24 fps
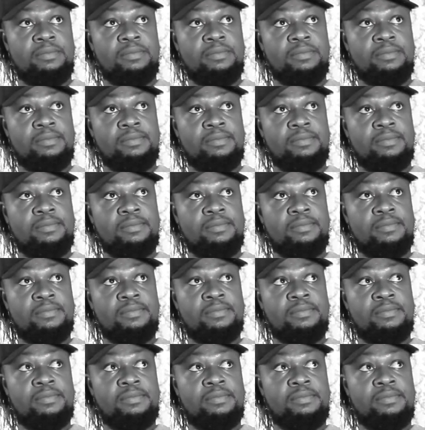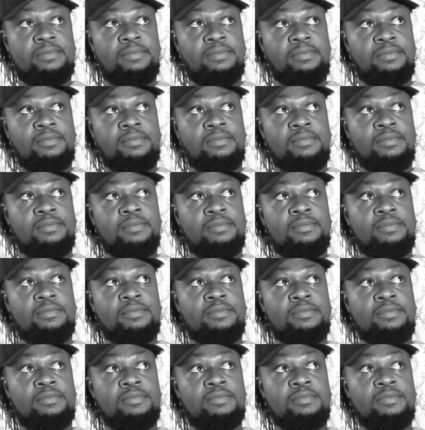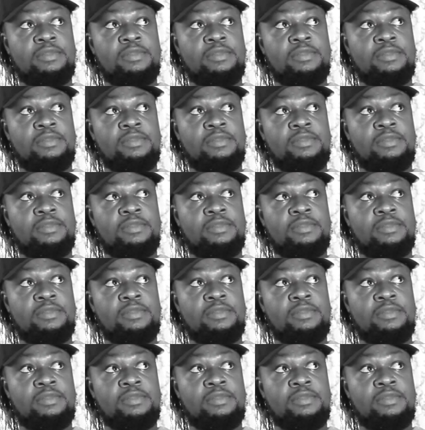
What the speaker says: No one is speaking in this clip.